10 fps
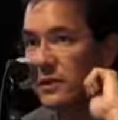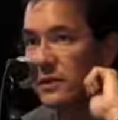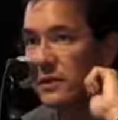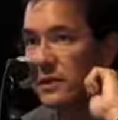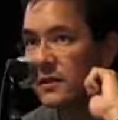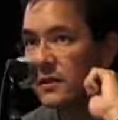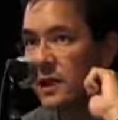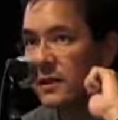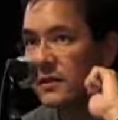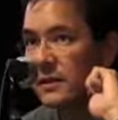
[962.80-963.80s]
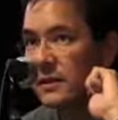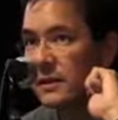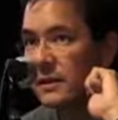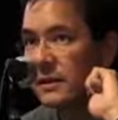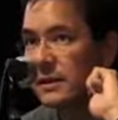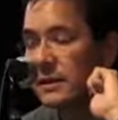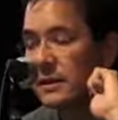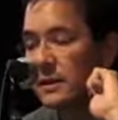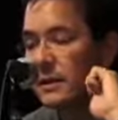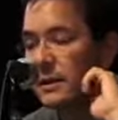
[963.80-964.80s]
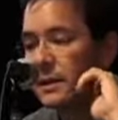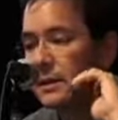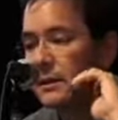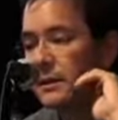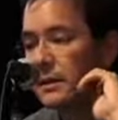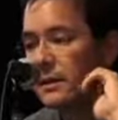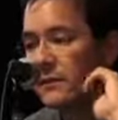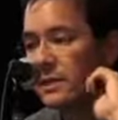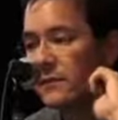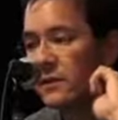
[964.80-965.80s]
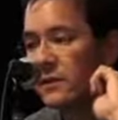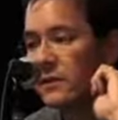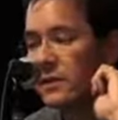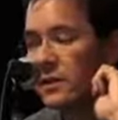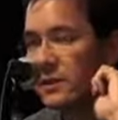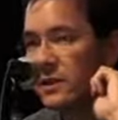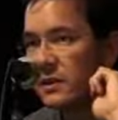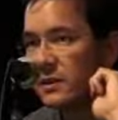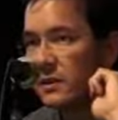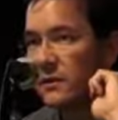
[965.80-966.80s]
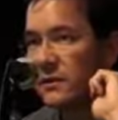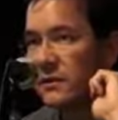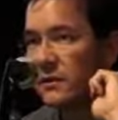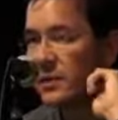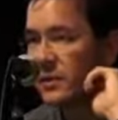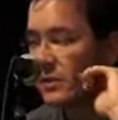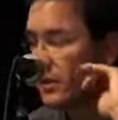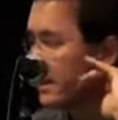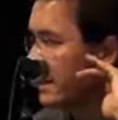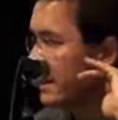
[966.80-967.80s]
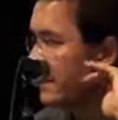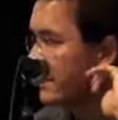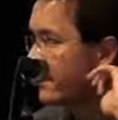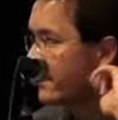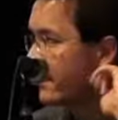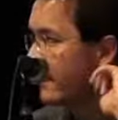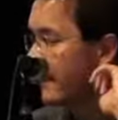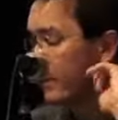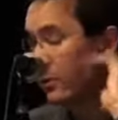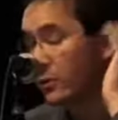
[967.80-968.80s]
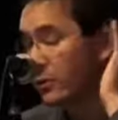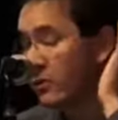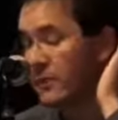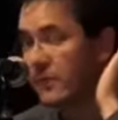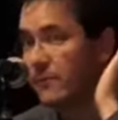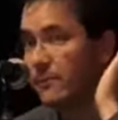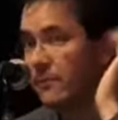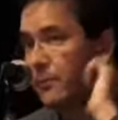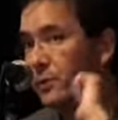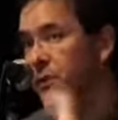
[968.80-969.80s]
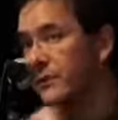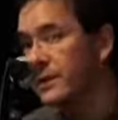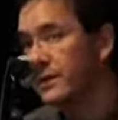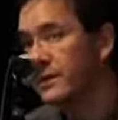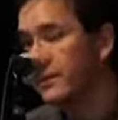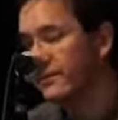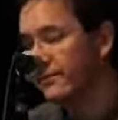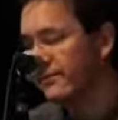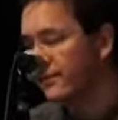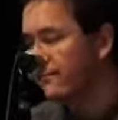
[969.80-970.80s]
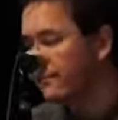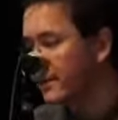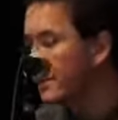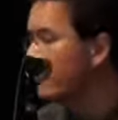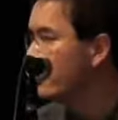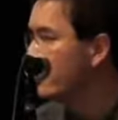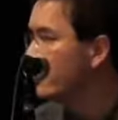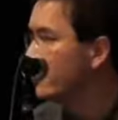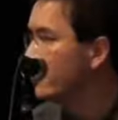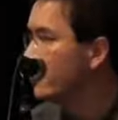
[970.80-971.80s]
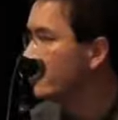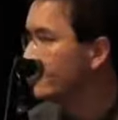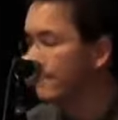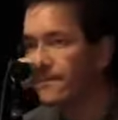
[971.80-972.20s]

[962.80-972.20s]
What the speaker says: it as a painting. And it frustrates me sometimes that film is so kinetic. And so a book is a perfect in-between medium.